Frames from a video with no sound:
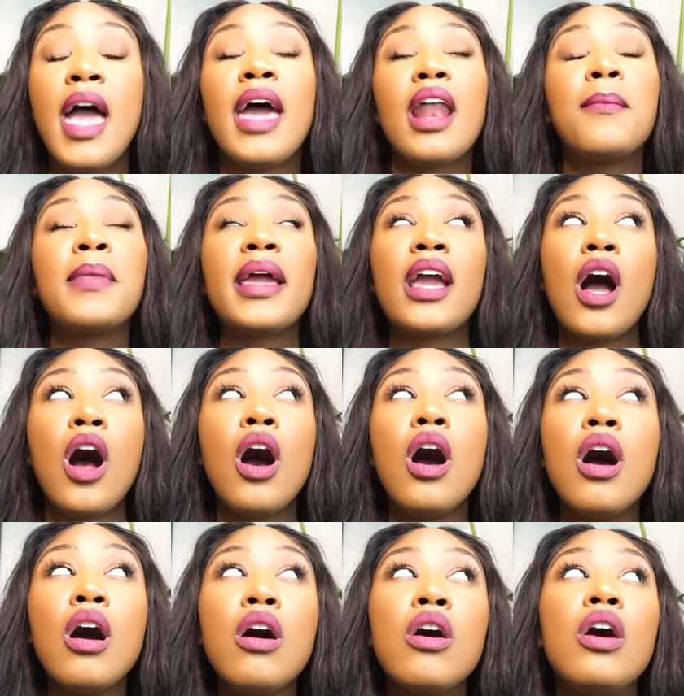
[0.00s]
And I'm like,
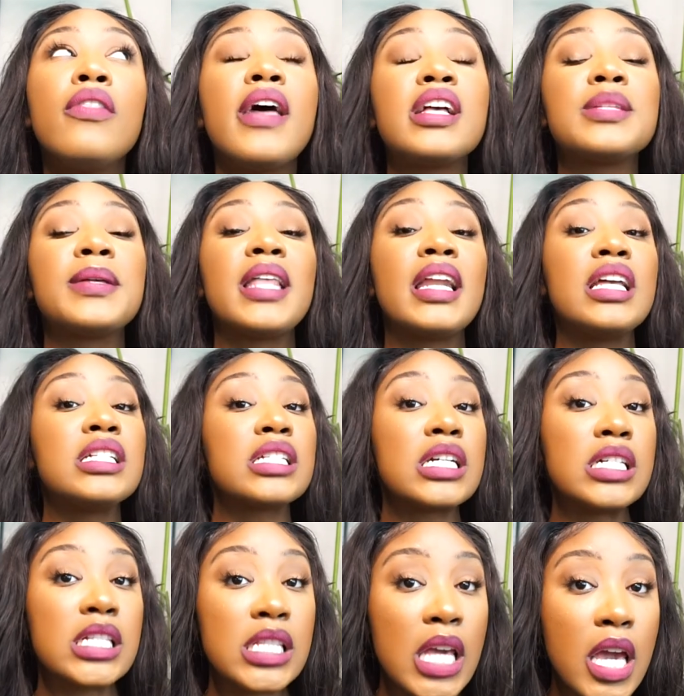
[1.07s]
oh, that's what that is.
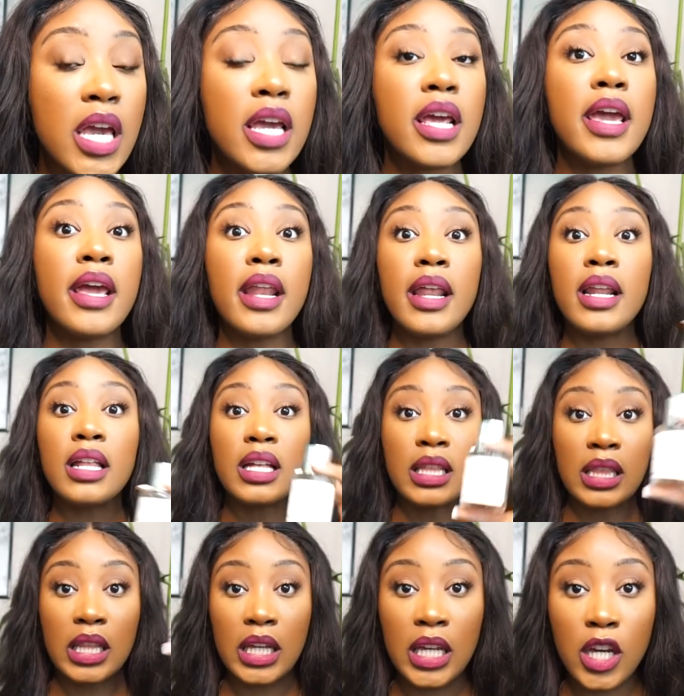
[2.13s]
Because it, it,
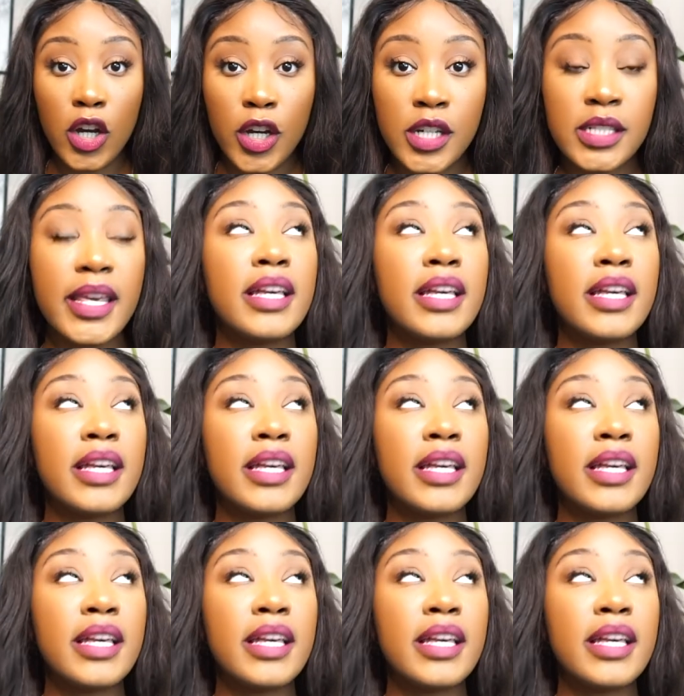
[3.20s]
it, lingers.